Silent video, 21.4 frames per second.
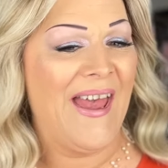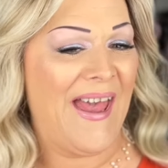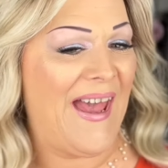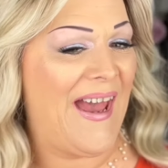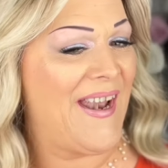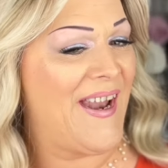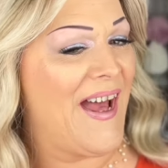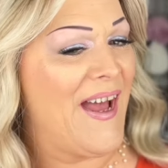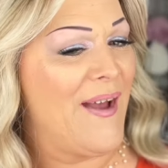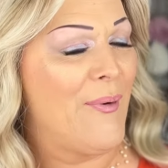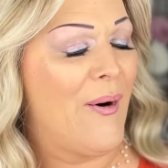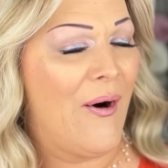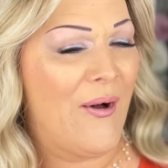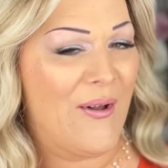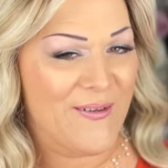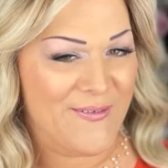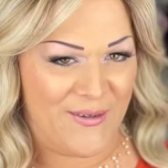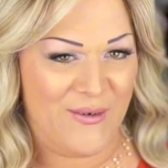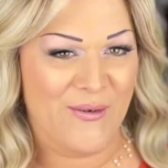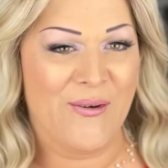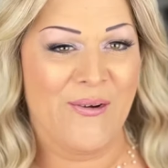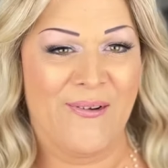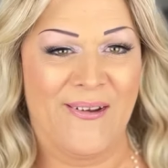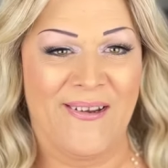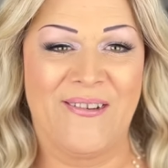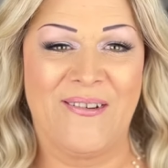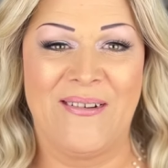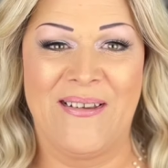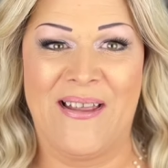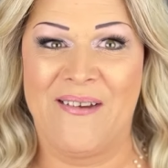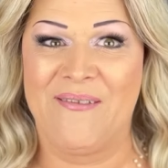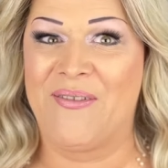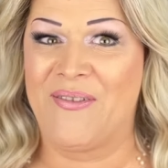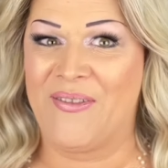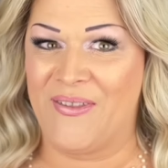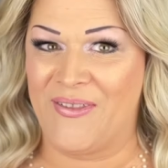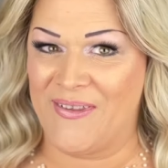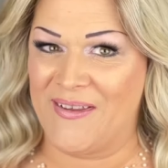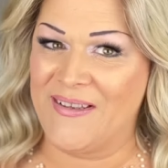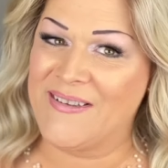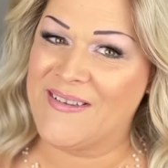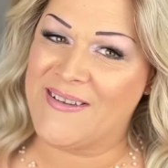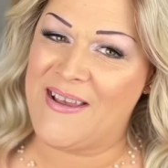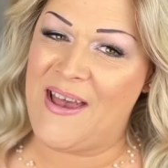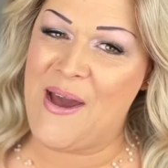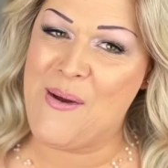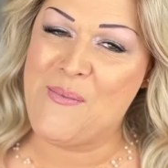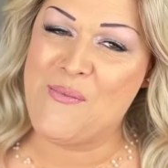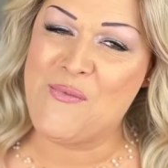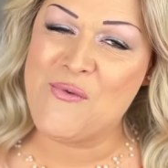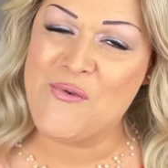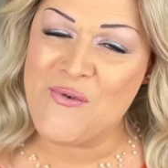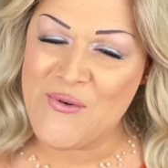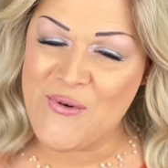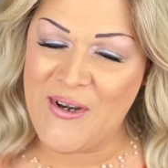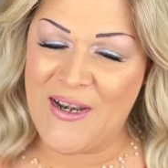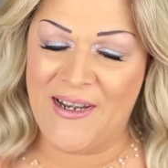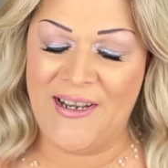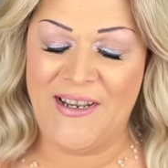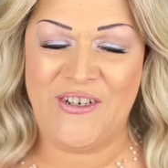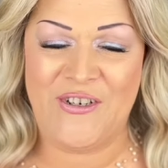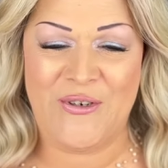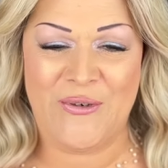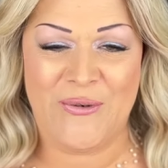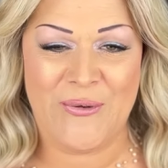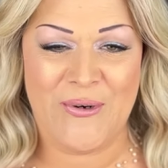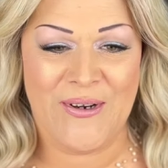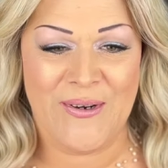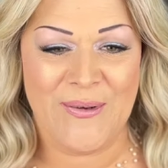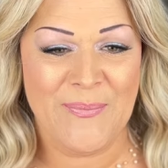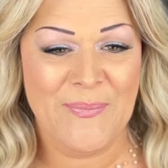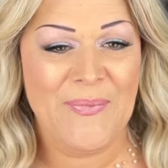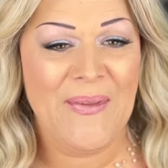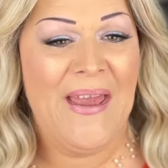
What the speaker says: And I'm also going to love this, I'm really sure.